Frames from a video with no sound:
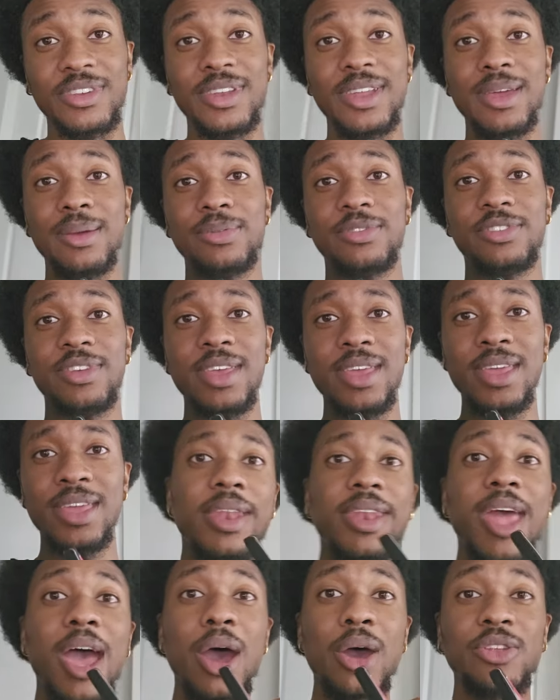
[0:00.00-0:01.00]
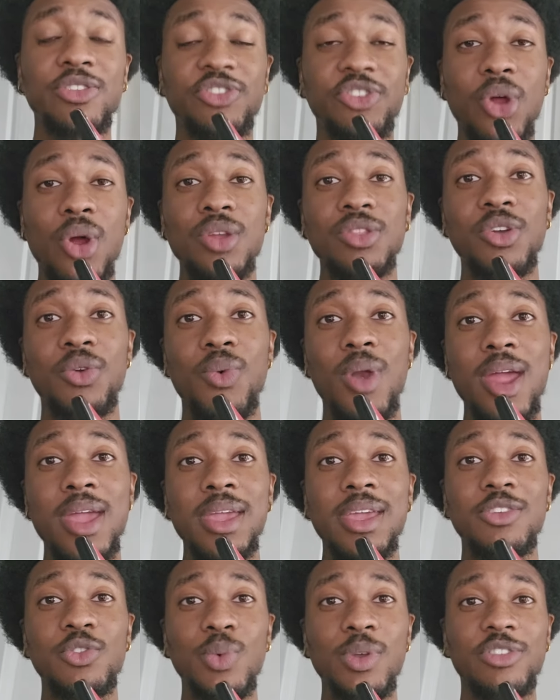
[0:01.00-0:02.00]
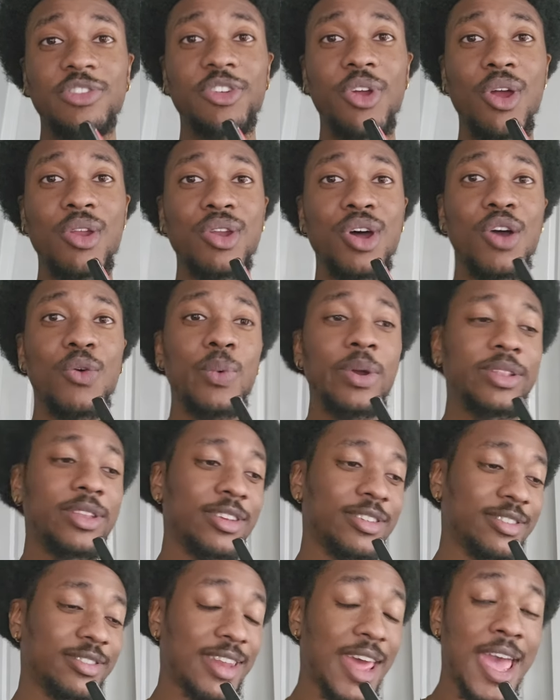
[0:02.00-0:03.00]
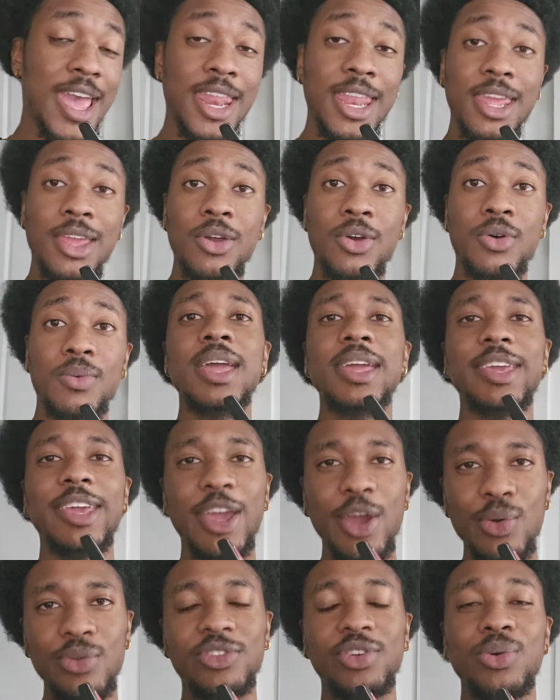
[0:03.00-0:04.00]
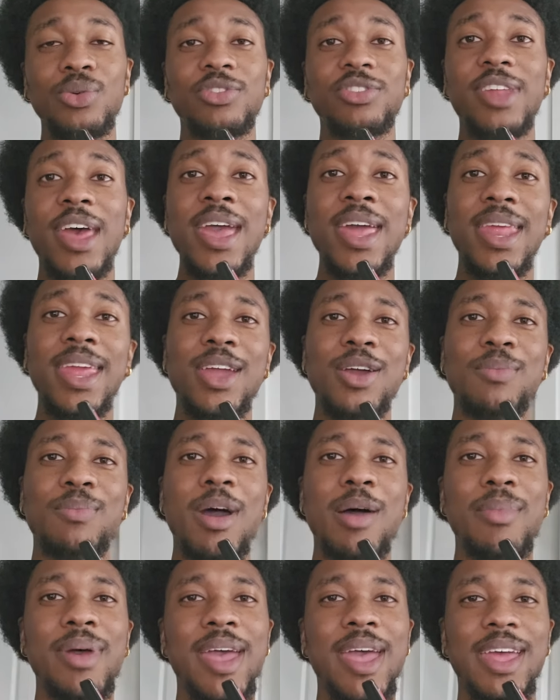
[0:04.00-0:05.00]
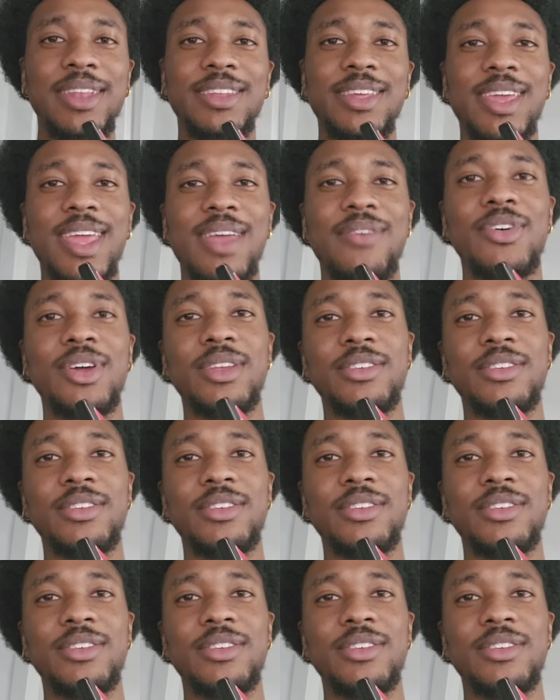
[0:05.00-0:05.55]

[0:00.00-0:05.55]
FC. Now to start the rankings, we starting off with the stadium. Q2 Stadium, I'ma have to give it a